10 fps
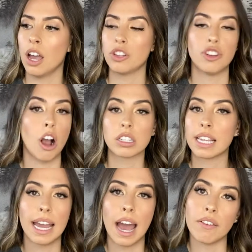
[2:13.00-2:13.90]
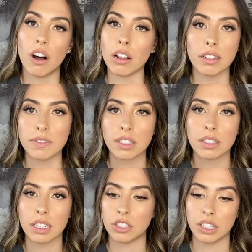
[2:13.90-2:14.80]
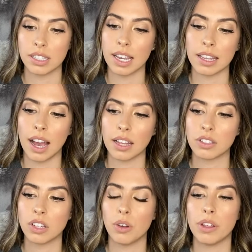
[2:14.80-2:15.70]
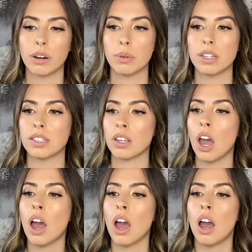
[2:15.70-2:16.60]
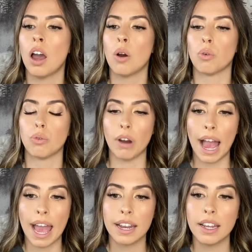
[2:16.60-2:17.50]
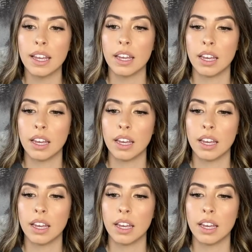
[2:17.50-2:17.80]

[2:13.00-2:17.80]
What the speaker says: dogs can't have olives, let's just say that. So there was red,